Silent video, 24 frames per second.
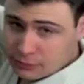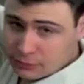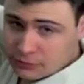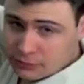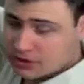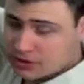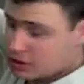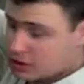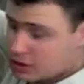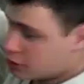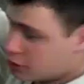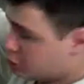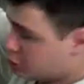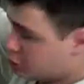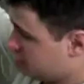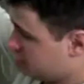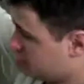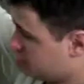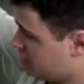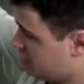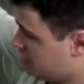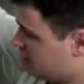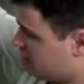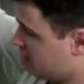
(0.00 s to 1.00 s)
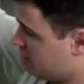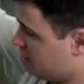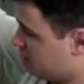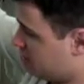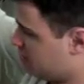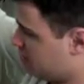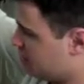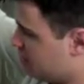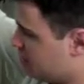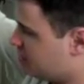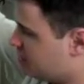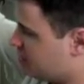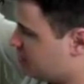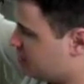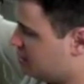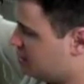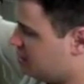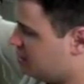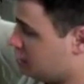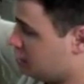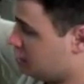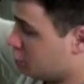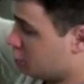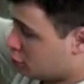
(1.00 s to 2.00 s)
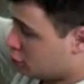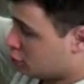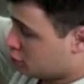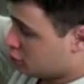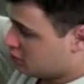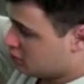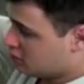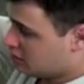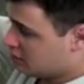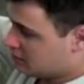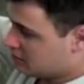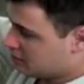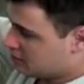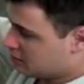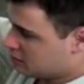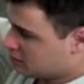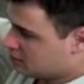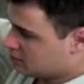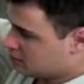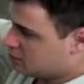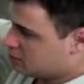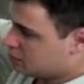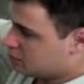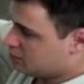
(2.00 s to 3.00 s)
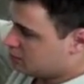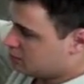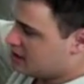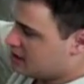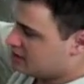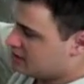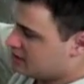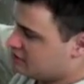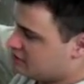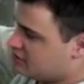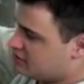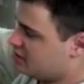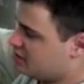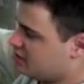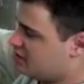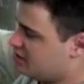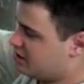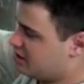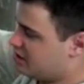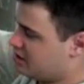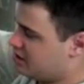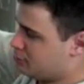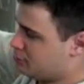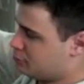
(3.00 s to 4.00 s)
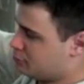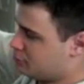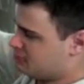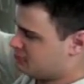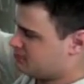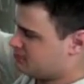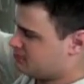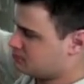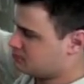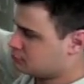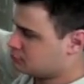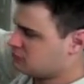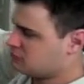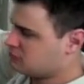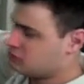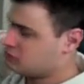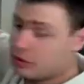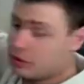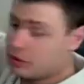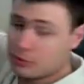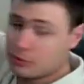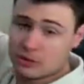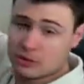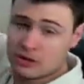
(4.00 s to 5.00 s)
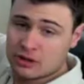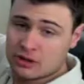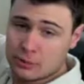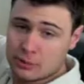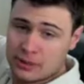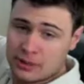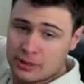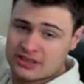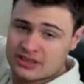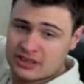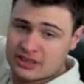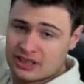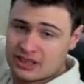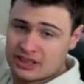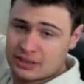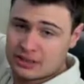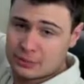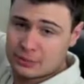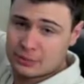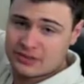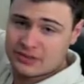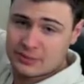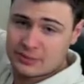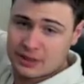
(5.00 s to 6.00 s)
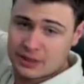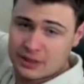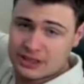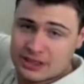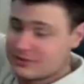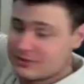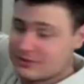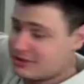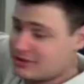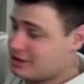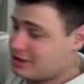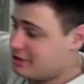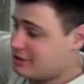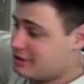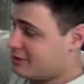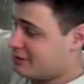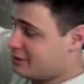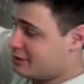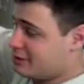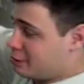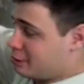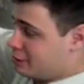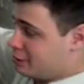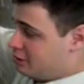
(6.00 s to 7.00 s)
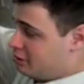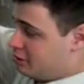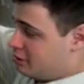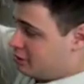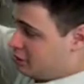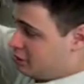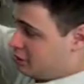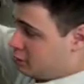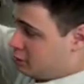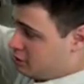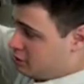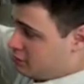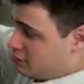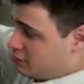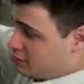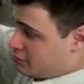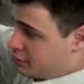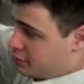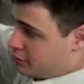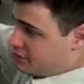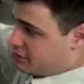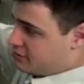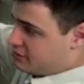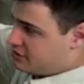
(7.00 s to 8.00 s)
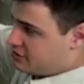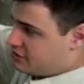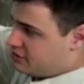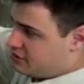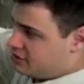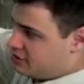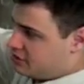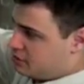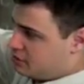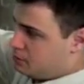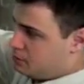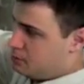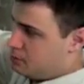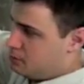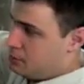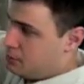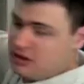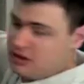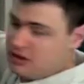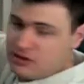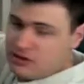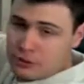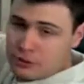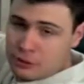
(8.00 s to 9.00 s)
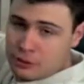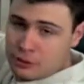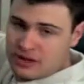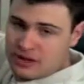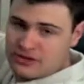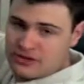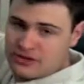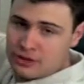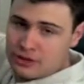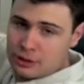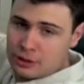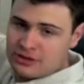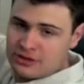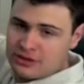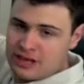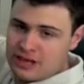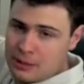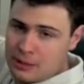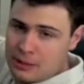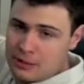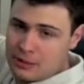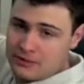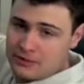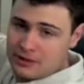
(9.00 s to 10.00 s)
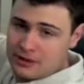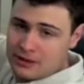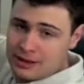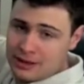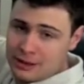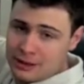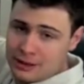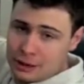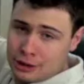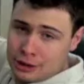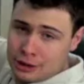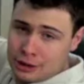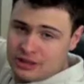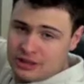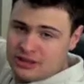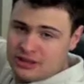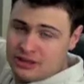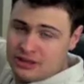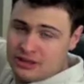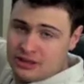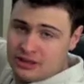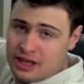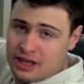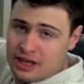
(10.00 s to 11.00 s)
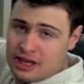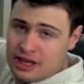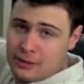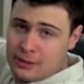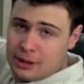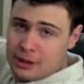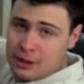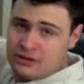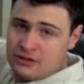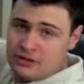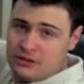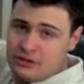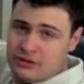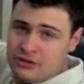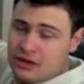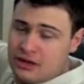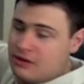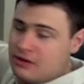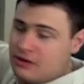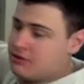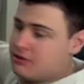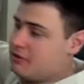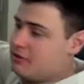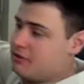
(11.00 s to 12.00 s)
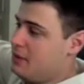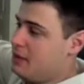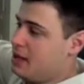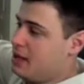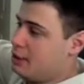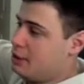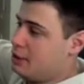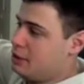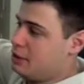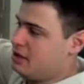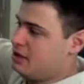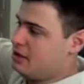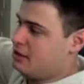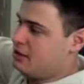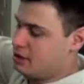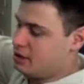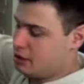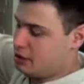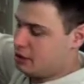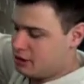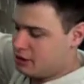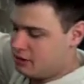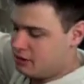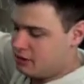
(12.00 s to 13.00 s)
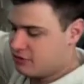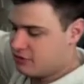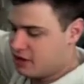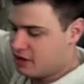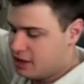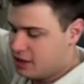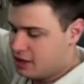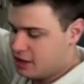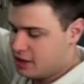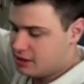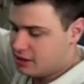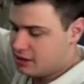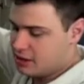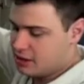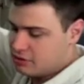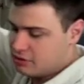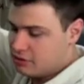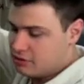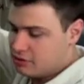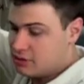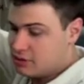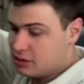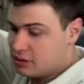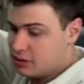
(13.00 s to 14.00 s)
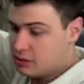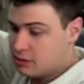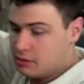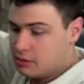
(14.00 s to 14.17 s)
so, and basically, you have to put masking tape, good blue masking tape, expensive stuff, all over this. Paint your resin on top of it, then lay about 2 layers of mat down and let it dry, and then you can